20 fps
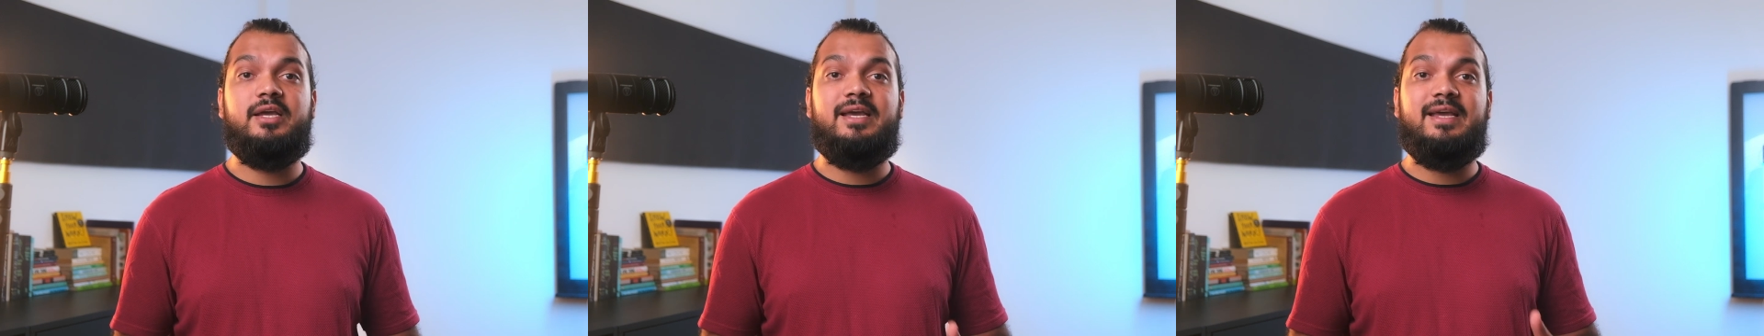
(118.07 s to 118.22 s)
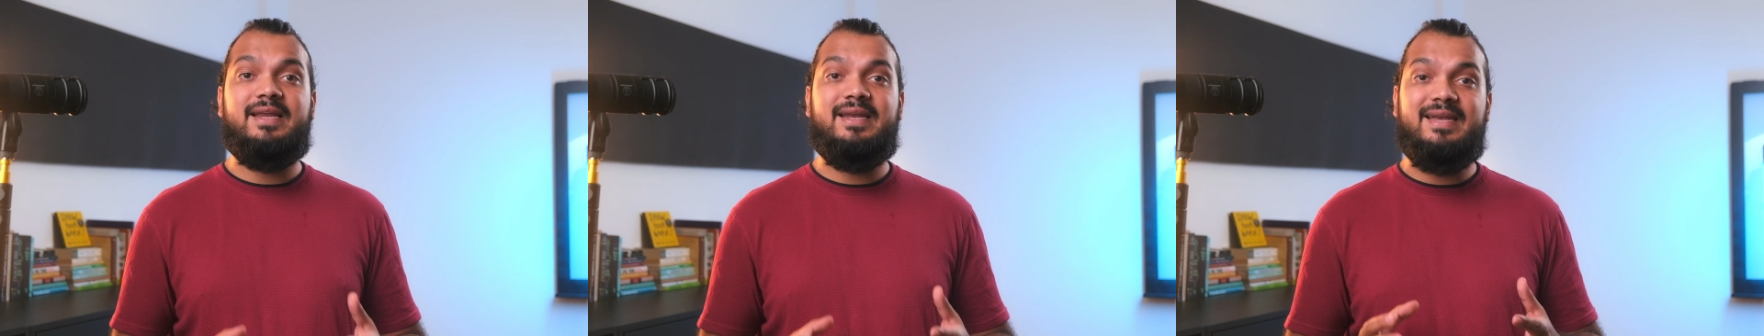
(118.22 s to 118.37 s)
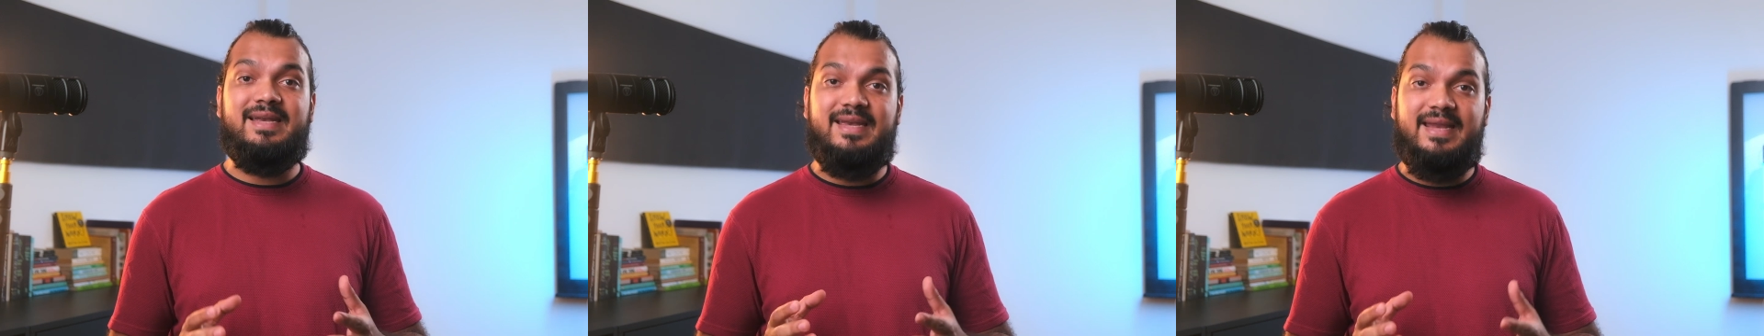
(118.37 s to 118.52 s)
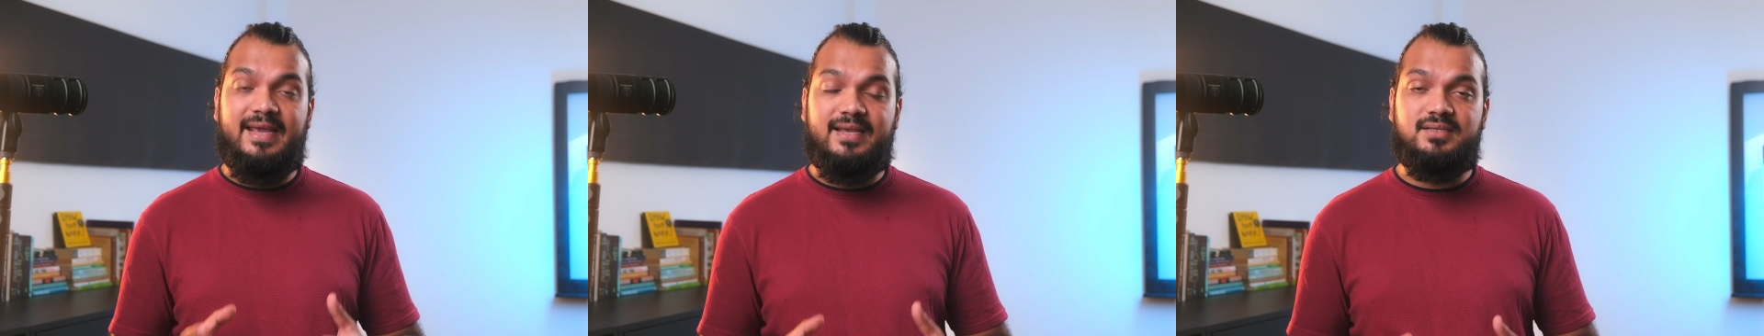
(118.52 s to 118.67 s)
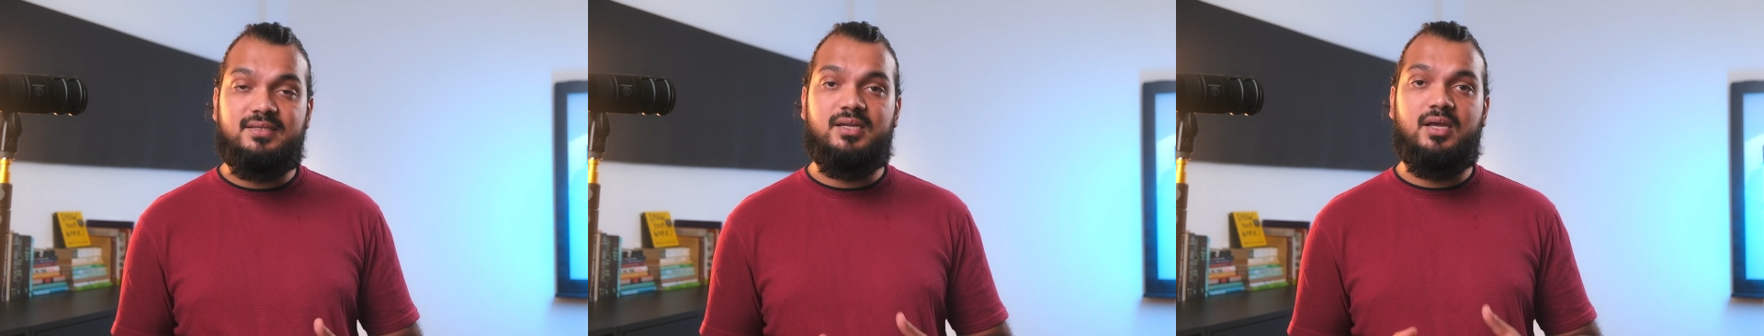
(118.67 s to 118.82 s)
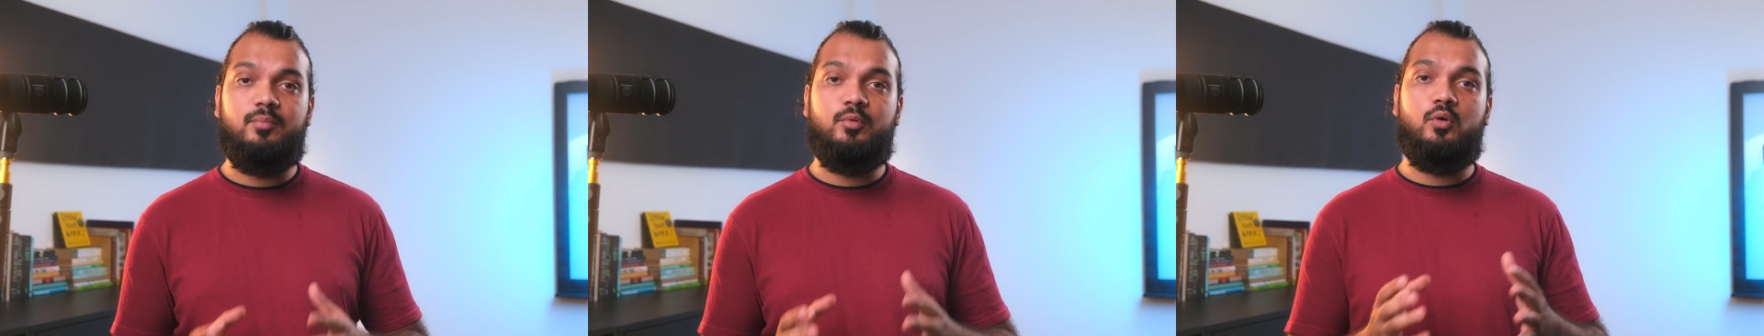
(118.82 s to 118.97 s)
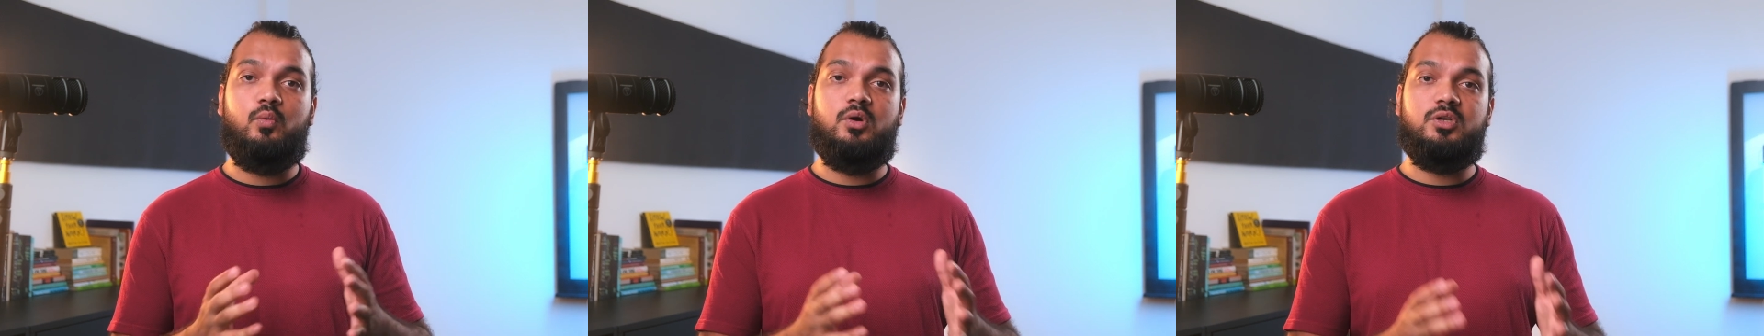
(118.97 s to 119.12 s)
next time
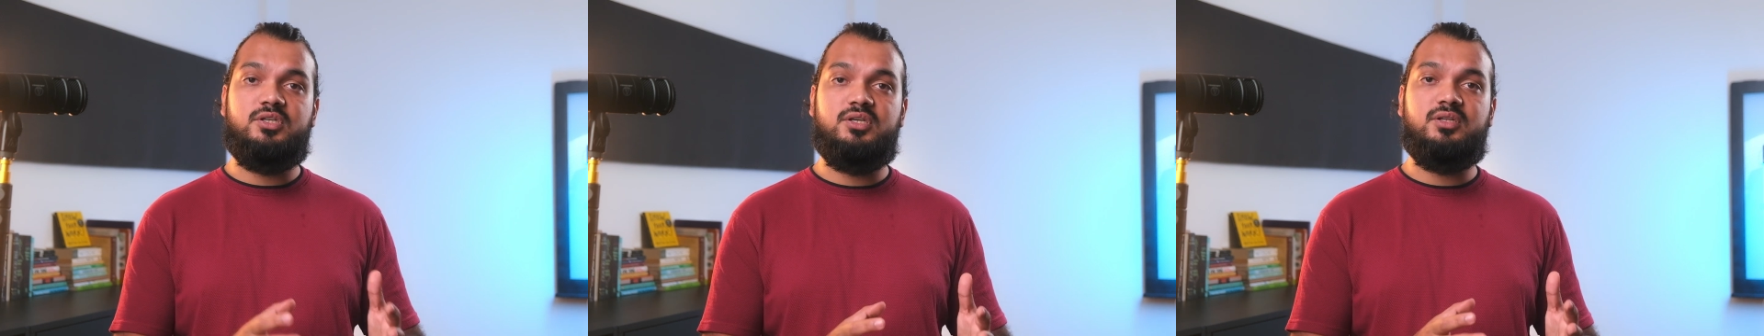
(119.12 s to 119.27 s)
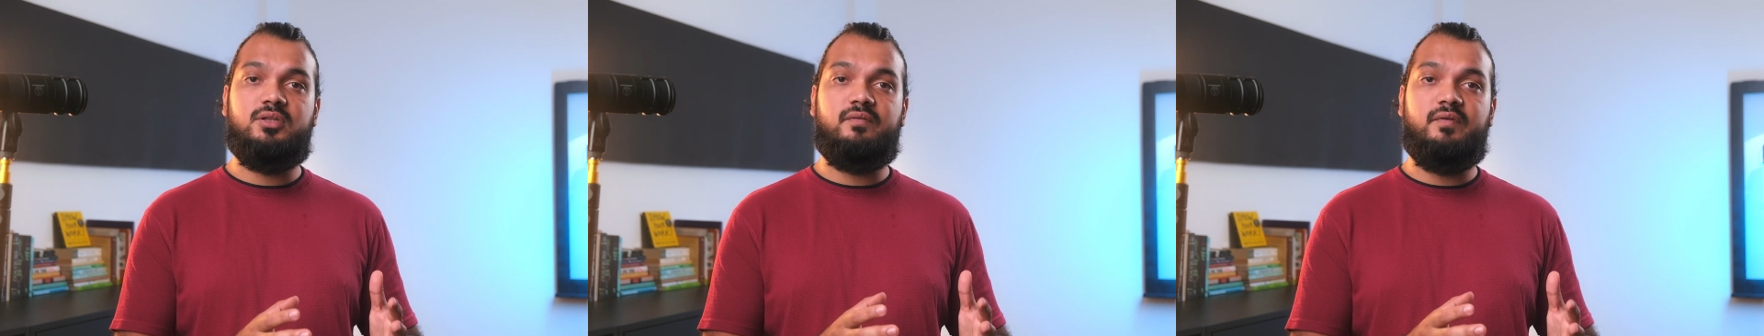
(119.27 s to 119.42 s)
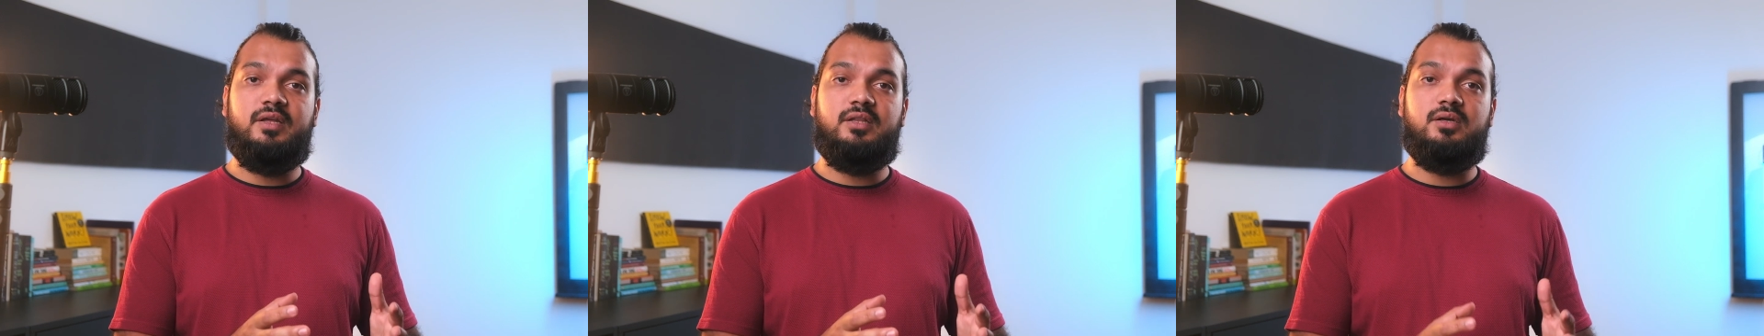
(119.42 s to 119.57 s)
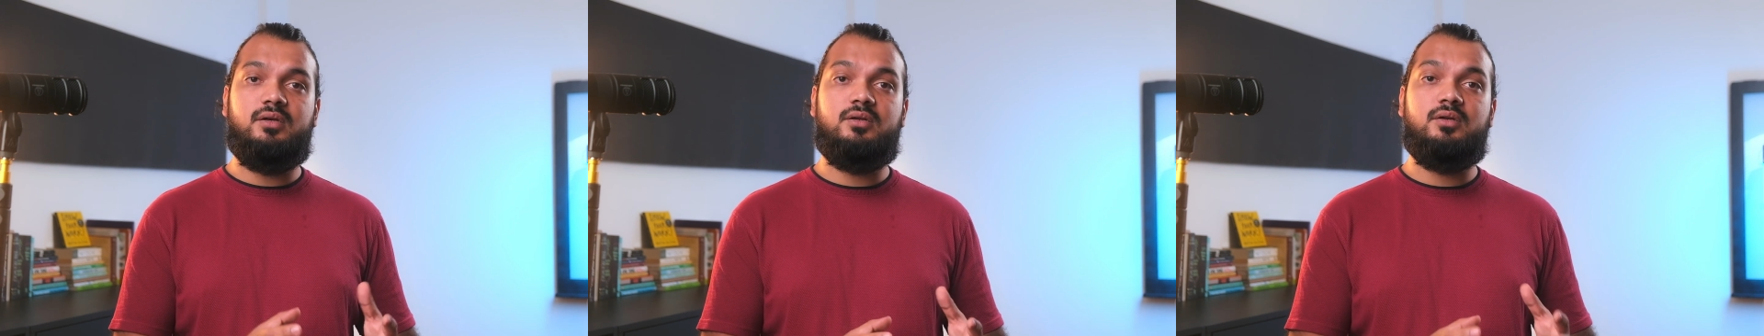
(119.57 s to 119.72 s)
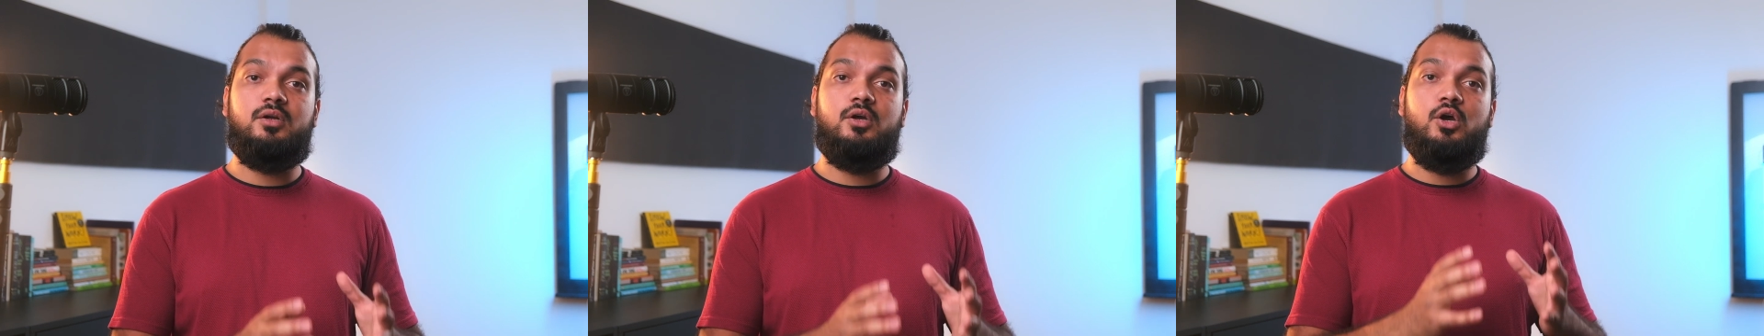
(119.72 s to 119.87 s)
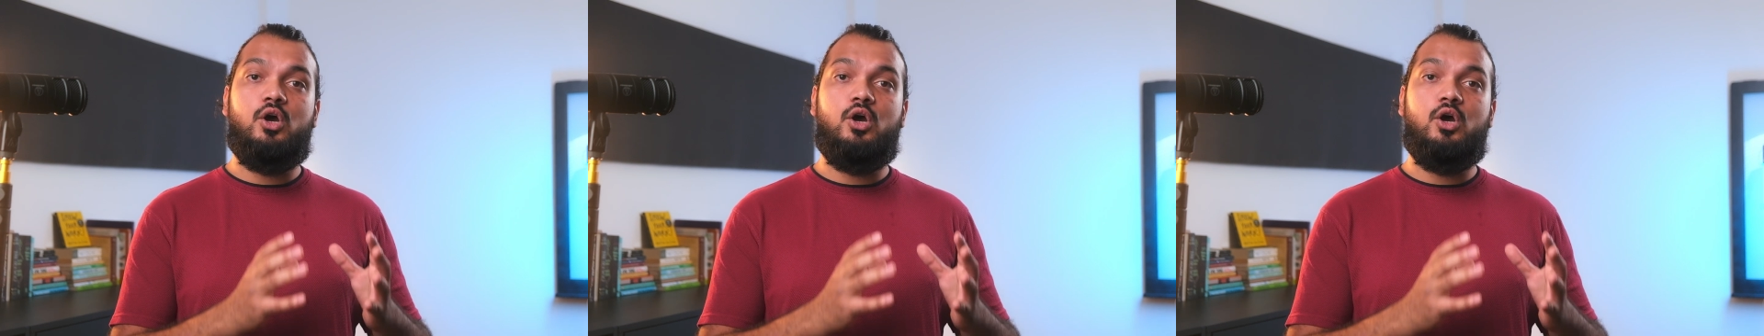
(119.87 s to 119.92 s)
you're watching the weather